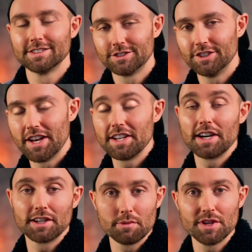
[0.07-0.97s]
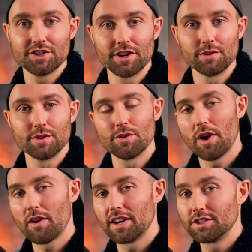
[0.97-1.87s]
Today, I'm going to be sharing with you
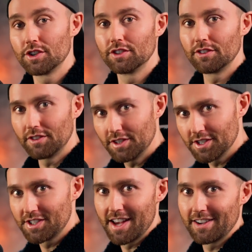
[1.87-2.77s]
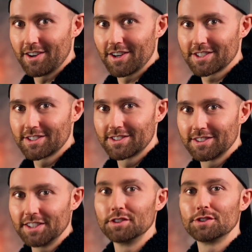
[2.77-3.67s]
how I turned this ACOS
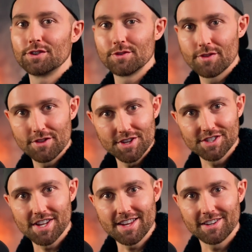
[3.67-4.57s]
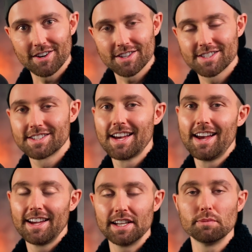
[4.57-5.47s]
into this ACOS
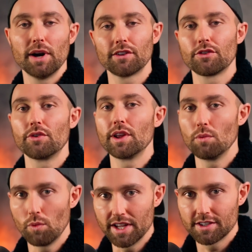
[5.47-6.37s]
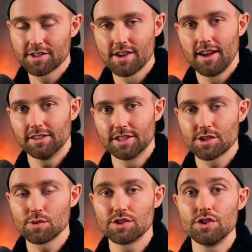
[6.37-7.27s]
in about three weeks. And
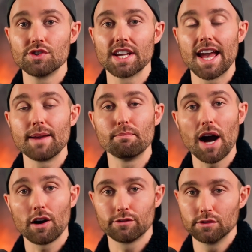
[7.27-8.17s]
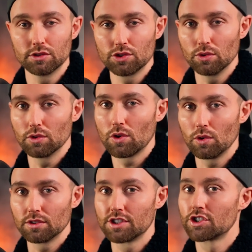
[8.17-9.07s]
this was using a powerful tool
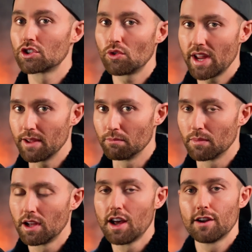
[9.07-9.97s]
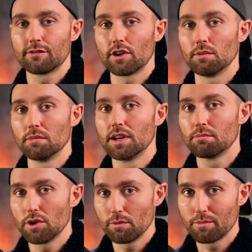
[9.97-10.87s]
called Stream from
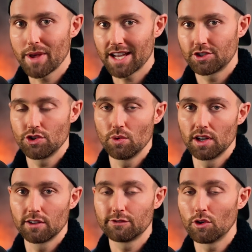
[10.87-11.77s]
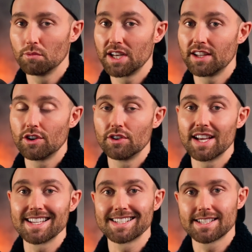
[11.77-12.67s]
Perpetua, formerly known
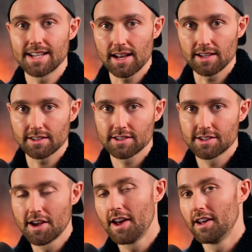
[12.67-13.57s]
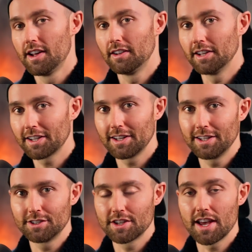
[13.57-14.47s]
as Sellics.
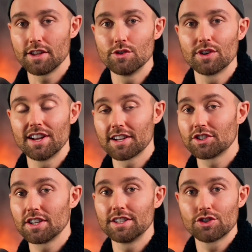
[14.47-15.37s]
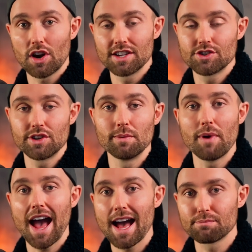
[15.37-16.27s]
Luckily today, you can actually try Stream
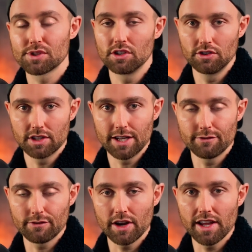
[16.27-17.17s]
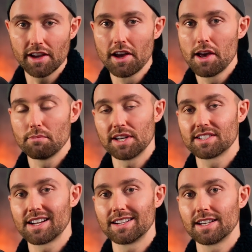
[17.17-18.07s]
absolutely free by
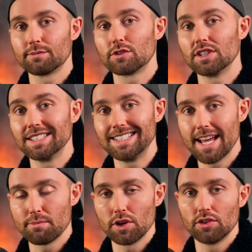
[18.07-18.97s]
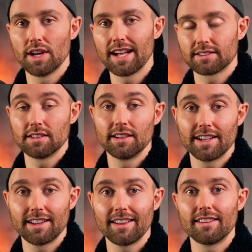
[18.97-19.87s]
signing up for a demo at the
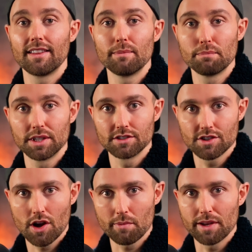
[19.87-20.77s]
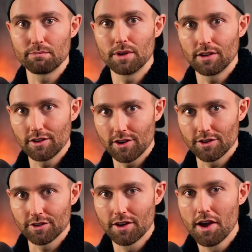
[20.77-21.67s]
link in the pinned comment
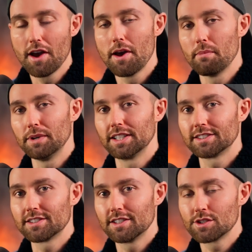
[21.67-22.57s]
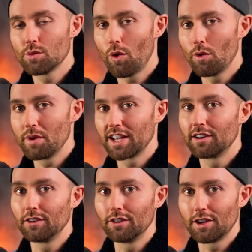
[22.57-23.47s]
below. But this will all make
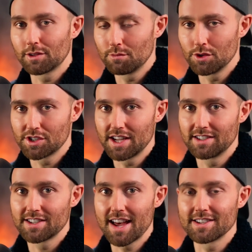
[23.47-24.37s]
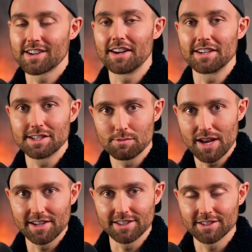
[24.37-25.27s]
a lot more sense as I
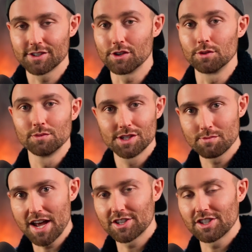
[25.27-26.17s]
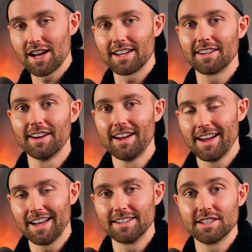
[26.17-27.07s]
explain it, so smash like
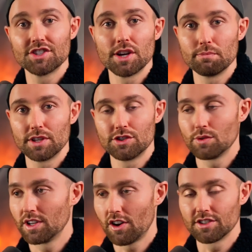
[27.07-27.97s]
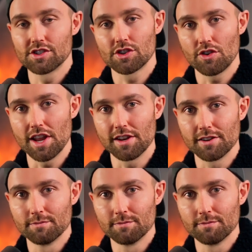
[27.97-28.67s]
and let's jump into it on screen.